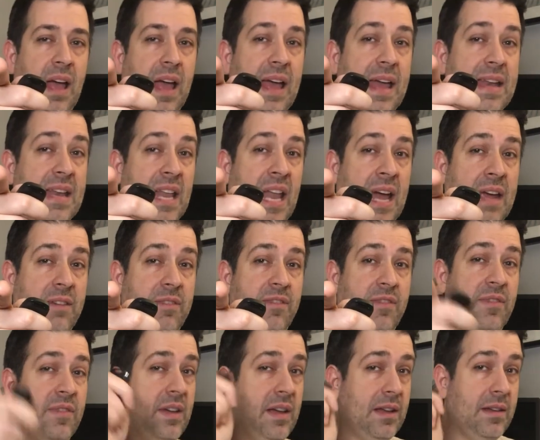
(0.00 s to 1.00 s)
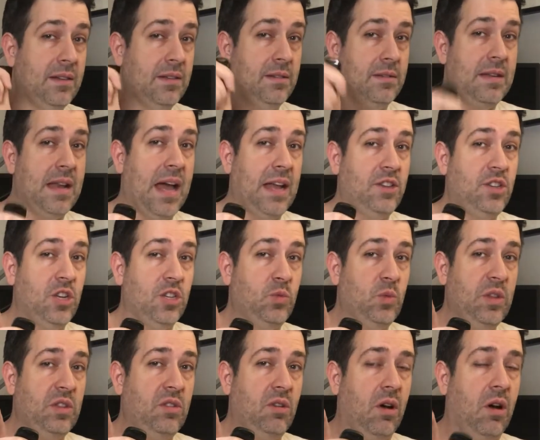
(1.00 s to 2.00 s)
In life, not just
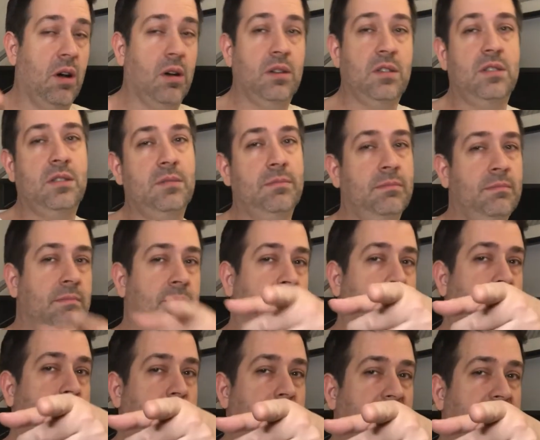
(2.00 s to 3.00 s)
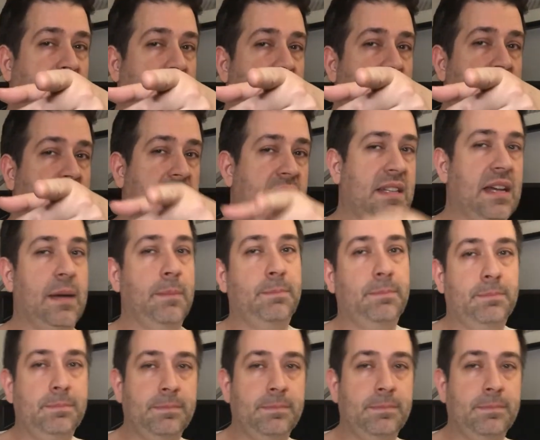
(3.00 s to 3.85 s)
with dogs. Catch you next time.